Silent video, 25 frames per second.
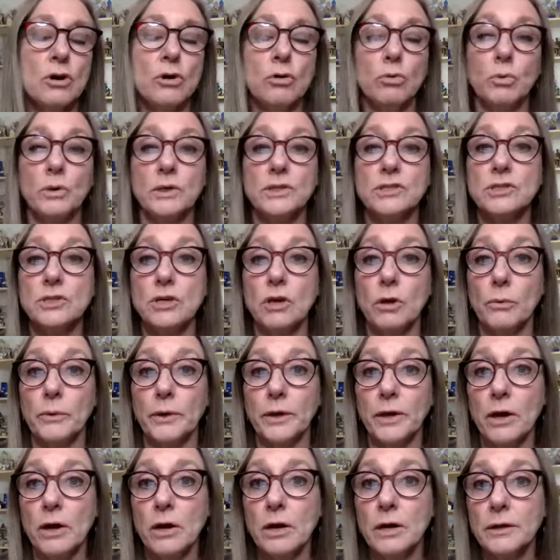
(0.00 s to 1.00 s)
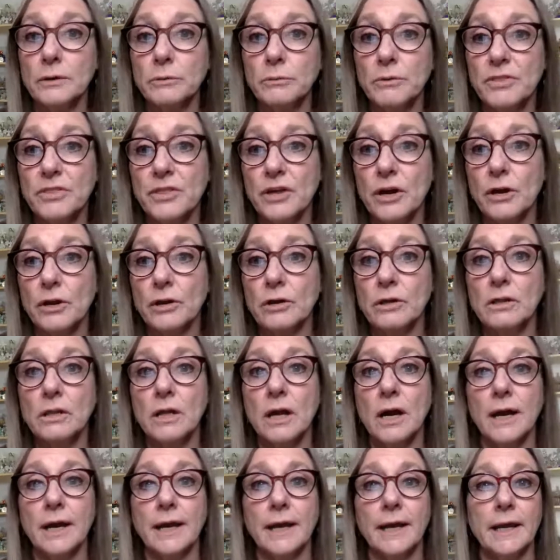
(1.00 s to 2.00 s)
What's going on with our
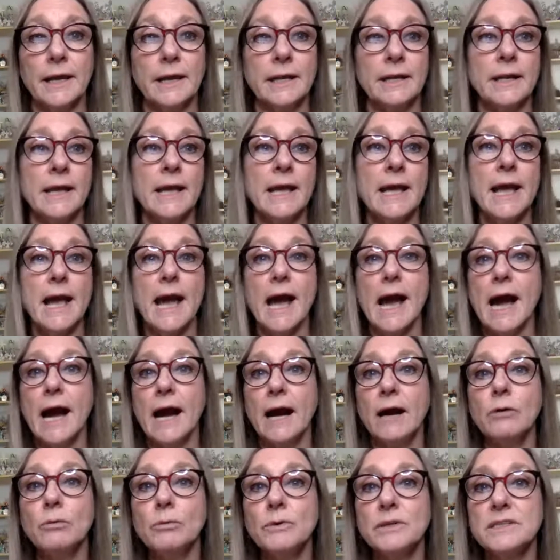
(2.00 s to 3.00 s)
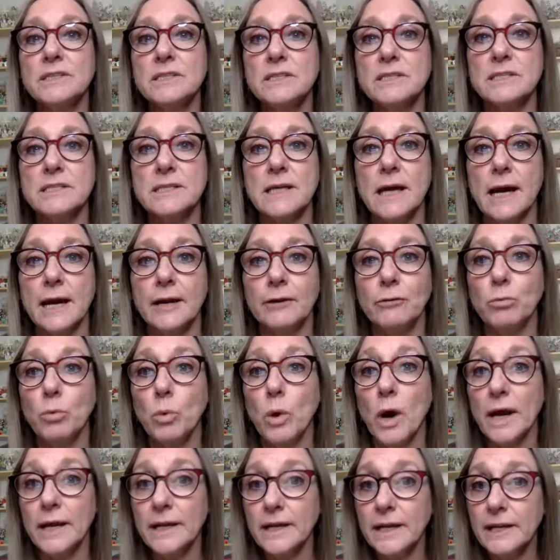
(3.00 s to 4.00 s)
client? How we decide
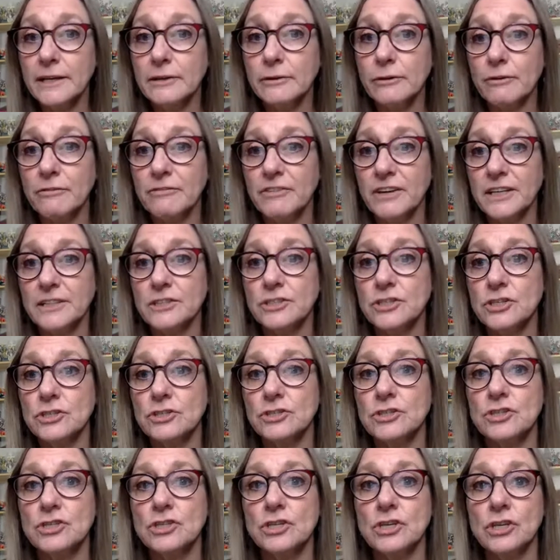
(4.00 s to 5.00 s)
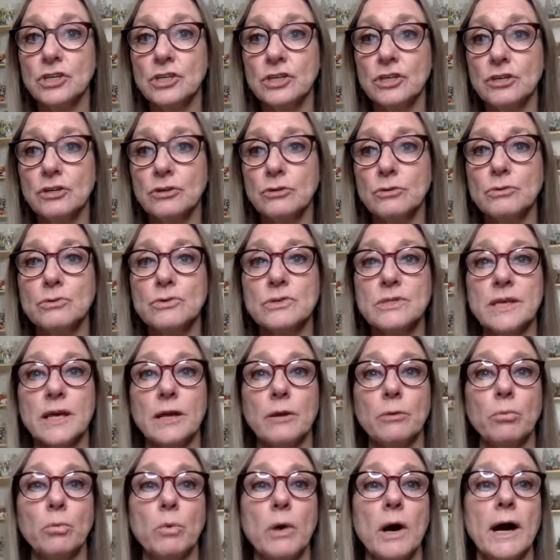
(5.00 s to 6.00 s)
what interventions to use
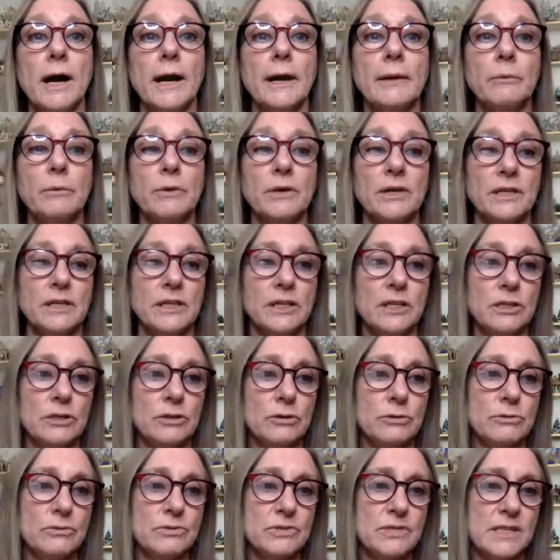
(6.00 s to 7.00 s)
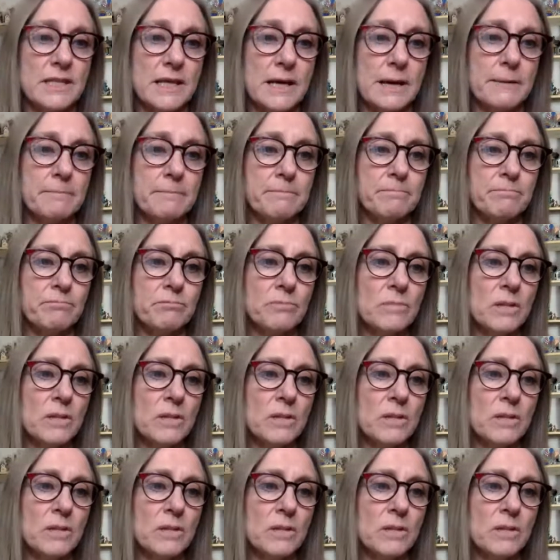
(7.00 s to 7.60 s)
and why we're going to use them.